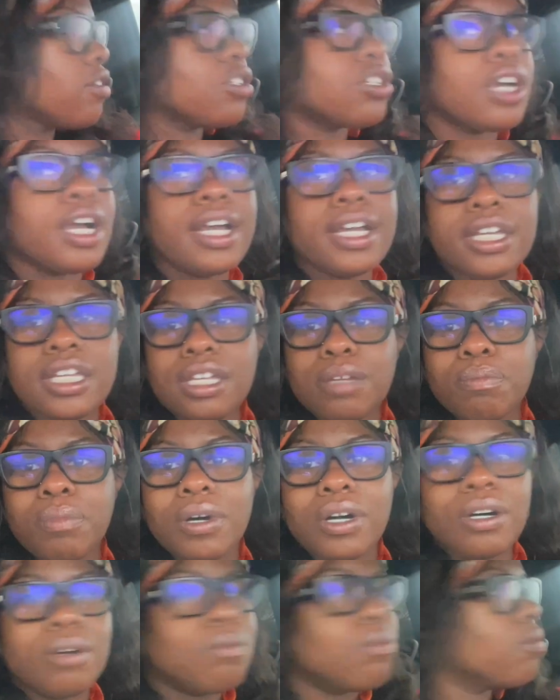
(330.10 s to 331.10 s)
trying to keep
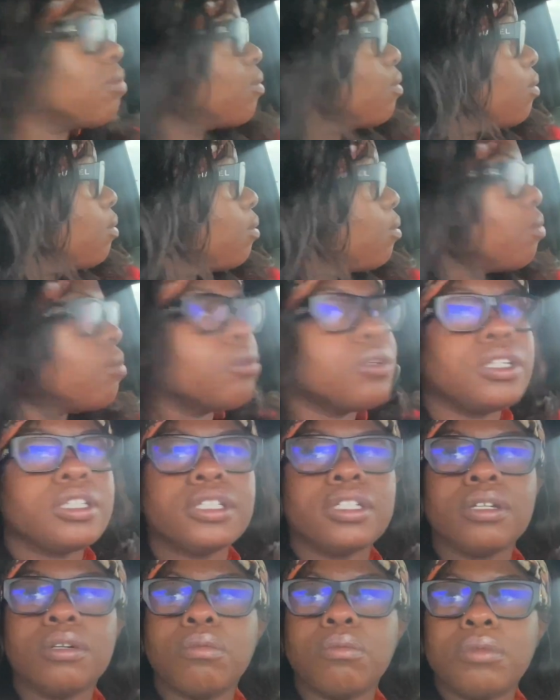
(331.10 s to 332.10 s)
up with
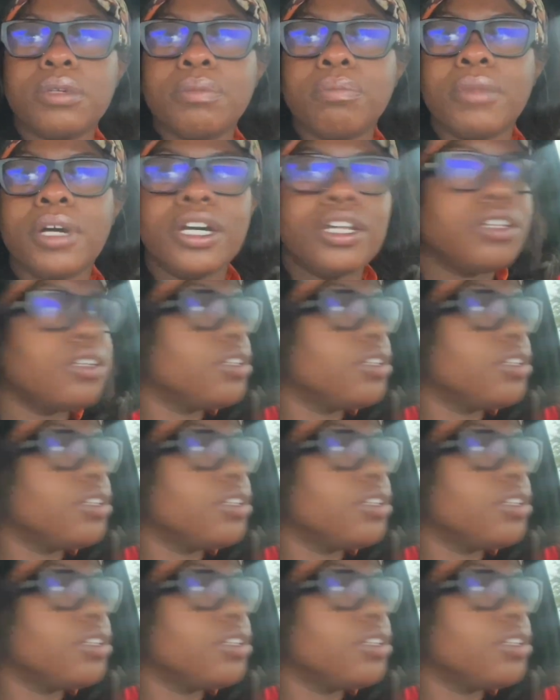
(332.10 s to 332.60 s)
with my other